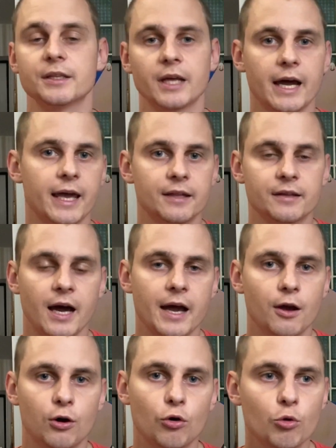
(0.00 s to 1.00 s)
and I
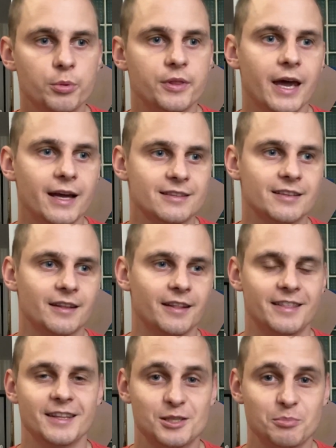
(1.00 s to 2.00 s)
hope that
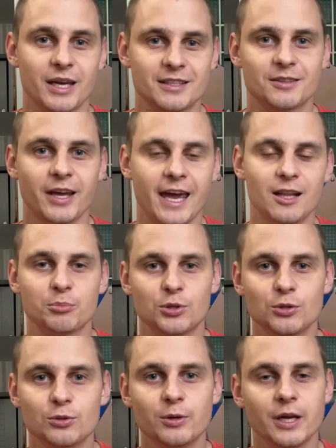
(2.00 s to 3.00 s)
this method help
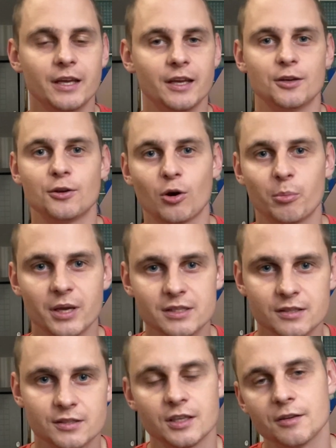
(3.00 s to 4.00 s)
you in your
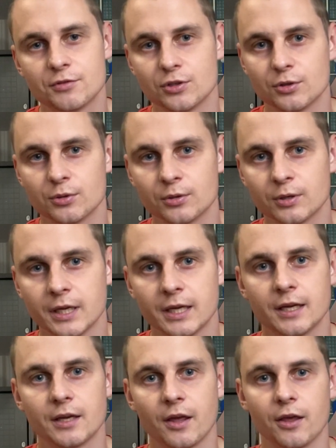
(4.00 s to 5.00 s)
business if
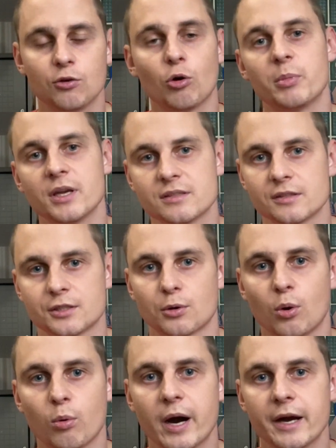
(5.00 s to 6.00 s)
your business
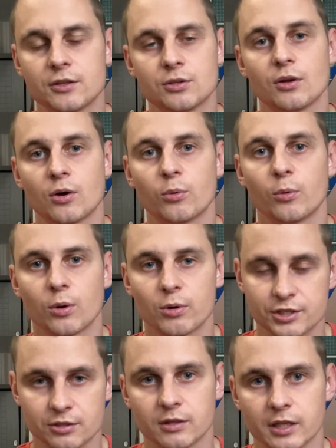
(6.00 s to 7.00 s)
require to know
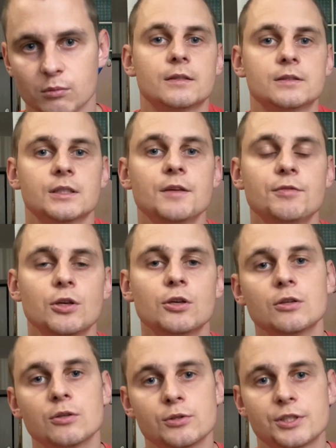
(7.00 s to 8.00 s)
Russian language. If you
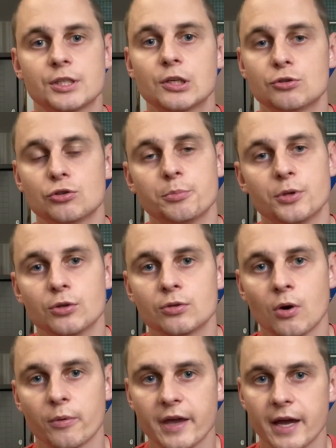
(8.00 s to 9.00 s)
use YouTube, you
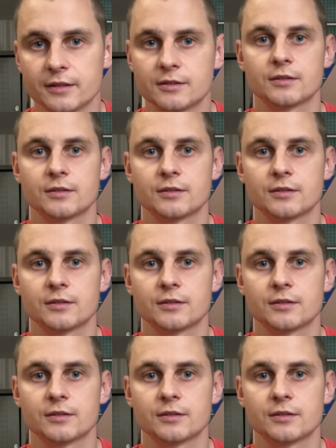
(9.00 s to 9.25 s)
know that,